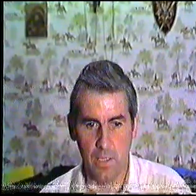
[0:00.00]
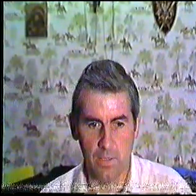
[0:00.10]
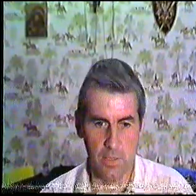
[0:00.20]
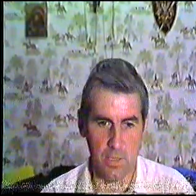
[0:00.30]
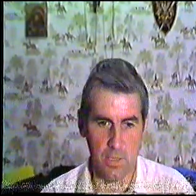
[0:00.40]
They
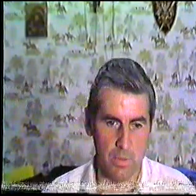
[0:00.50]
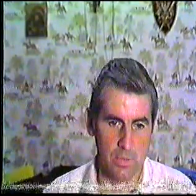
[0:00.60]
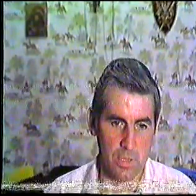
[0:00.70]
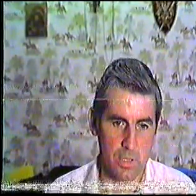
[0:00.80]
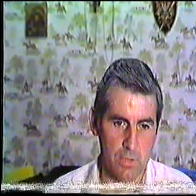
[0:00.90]
send
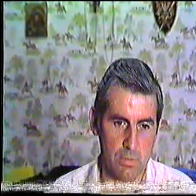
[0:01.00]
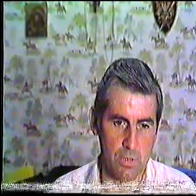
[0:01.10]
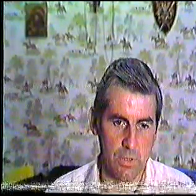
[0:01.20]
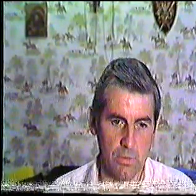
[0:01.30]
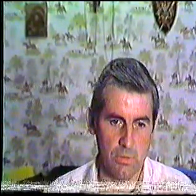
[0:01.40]
about
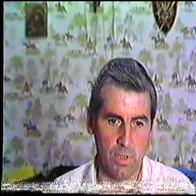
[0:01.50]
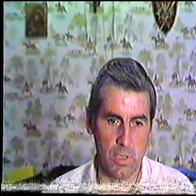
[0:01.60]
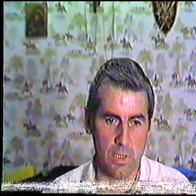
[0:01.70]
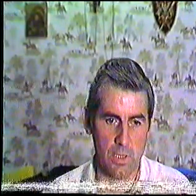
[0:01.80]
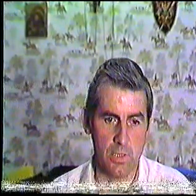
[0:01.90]
22 or
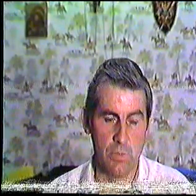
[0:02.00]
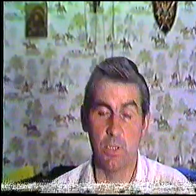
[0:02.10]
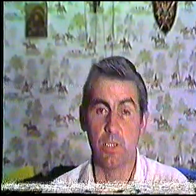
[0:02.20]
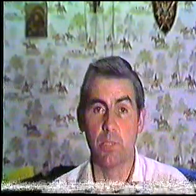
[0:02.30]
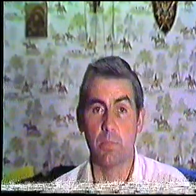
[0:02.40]

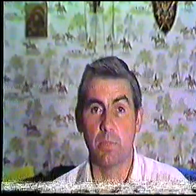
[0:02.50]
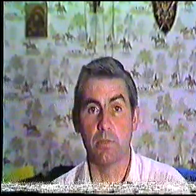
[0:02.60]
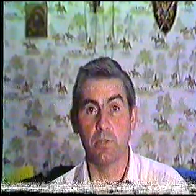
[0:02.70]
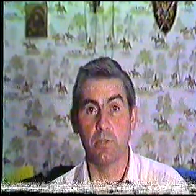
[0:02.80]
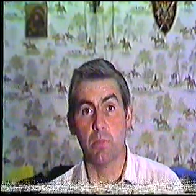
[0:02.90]
23
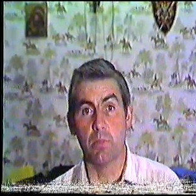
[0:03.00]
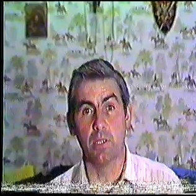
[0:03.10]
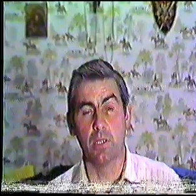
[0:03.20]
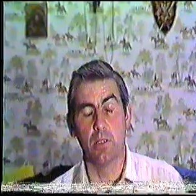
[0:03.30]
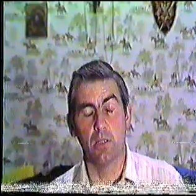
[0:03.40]
pounds, or maybe
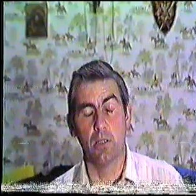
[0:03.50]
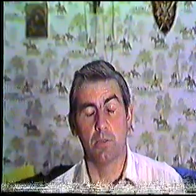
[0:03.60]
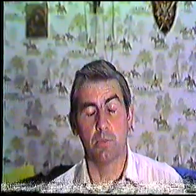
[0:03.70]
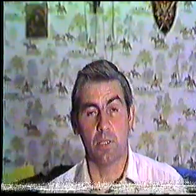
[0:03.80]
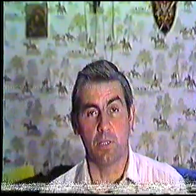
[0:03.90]

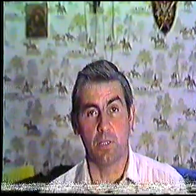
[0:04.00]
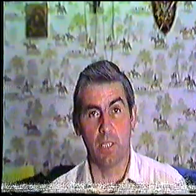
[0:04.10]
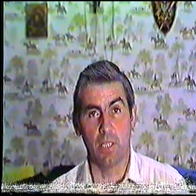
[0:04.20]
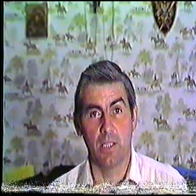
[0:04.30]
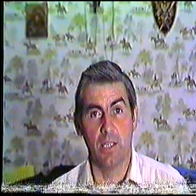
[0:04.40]
something around that,